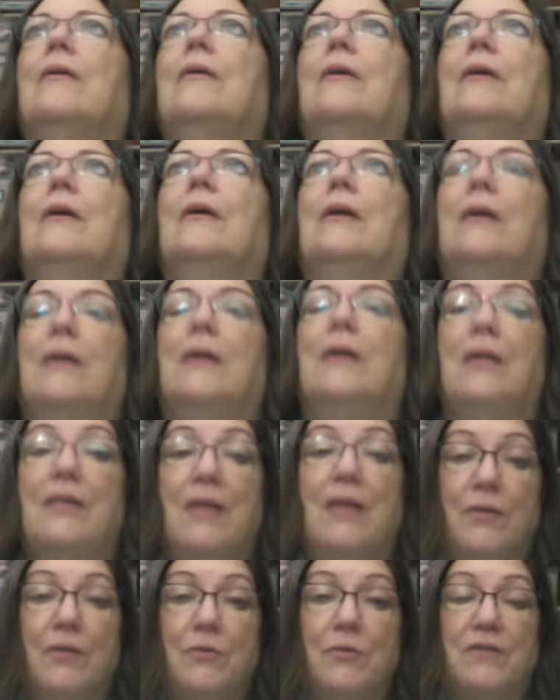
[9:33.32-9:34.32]
And
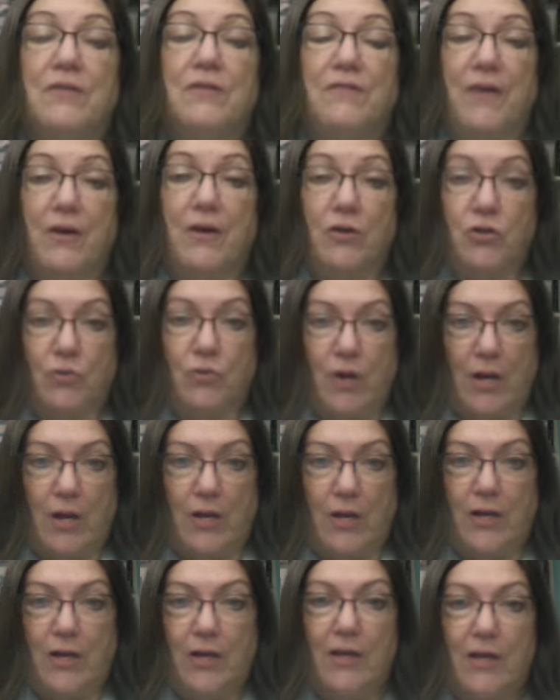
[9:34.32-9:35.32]
then there was a fire
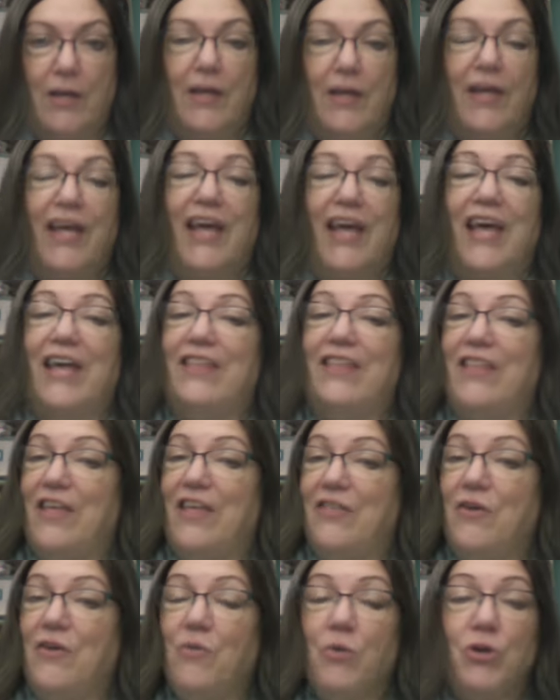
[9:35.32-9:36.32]
truck. And
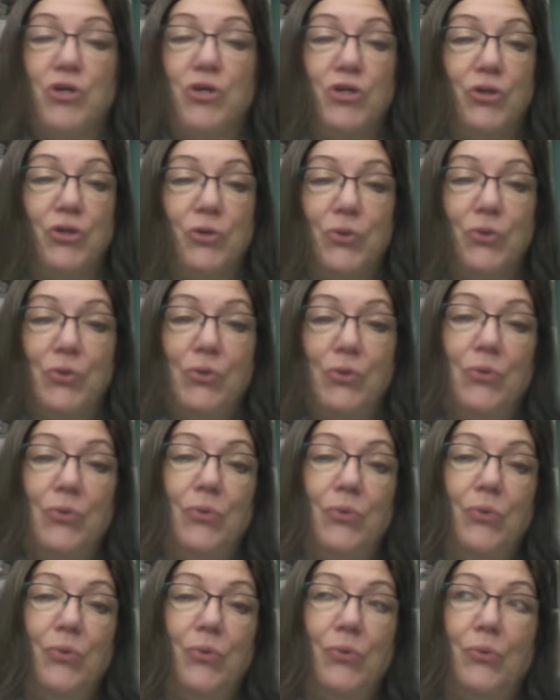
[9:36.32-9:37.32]
then there were
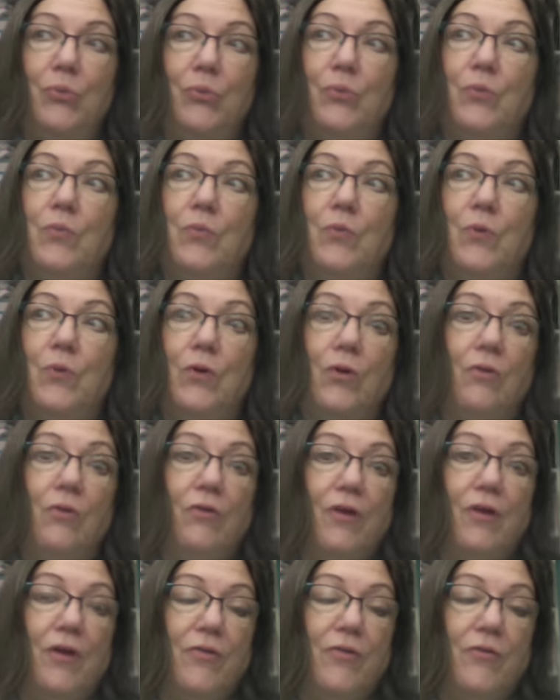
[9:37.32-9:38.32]
two,
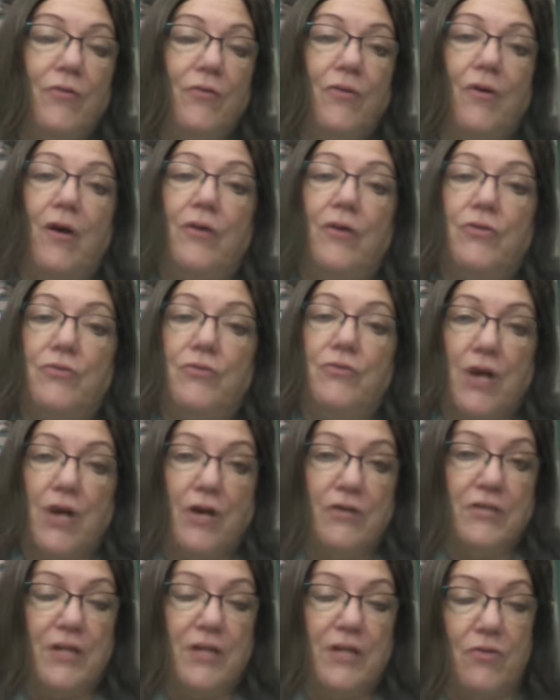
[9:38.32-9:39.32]
another 100
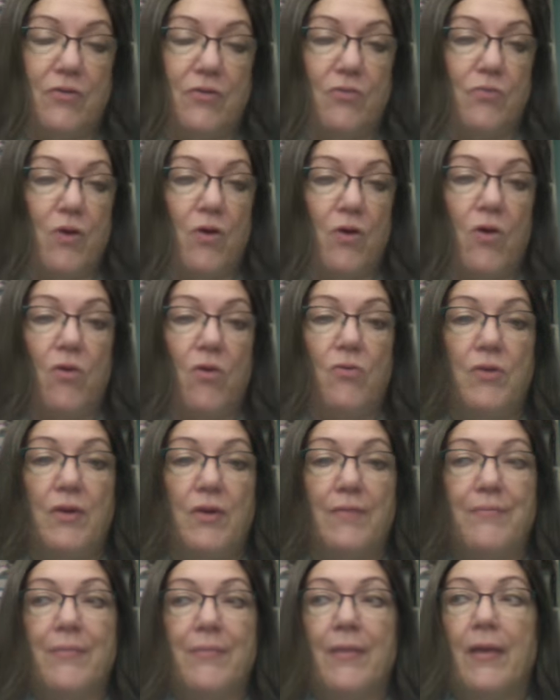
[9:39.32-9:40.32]
yards down the road,
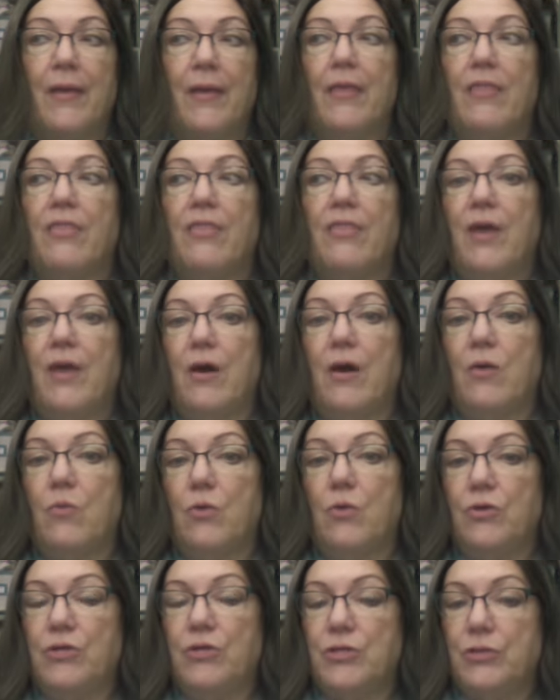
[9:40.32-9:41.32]
there
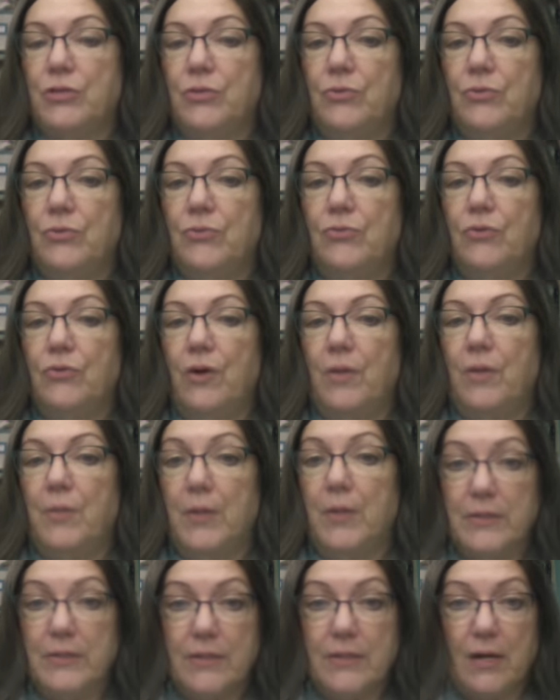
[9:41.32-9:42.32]
were two
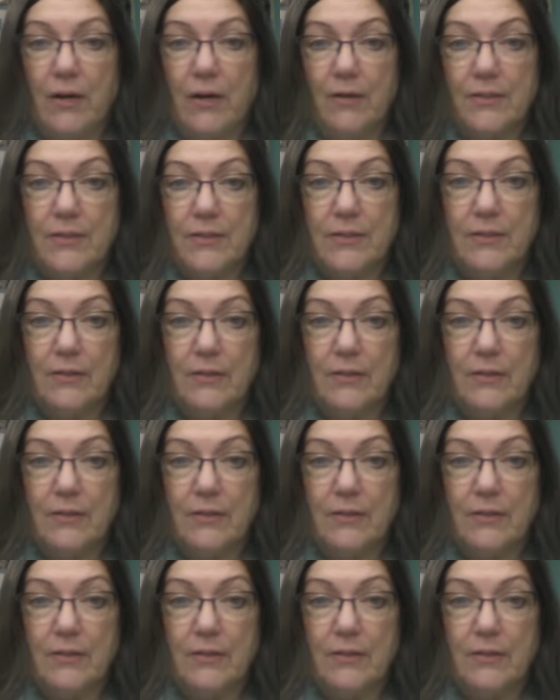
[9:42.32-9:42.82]
police cars.